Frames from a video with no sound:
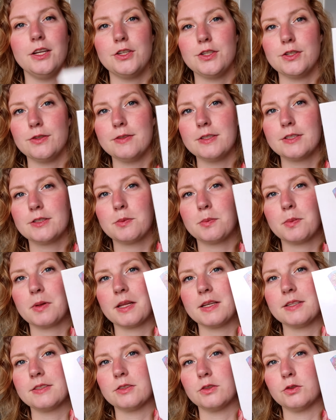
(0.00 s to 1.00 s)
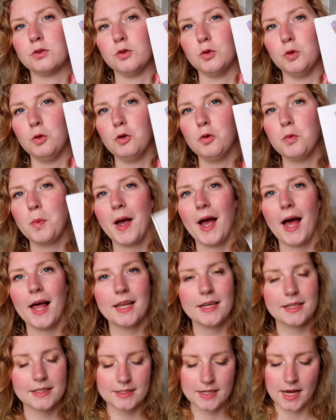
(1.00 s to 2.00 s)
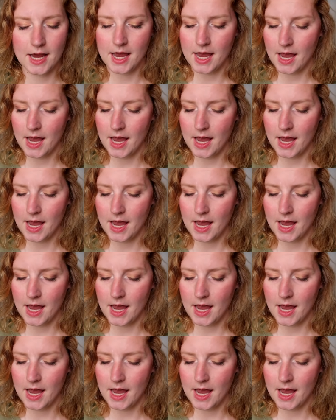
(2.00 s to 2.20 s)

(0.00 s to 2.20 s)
Juvia's Place Zulu palette,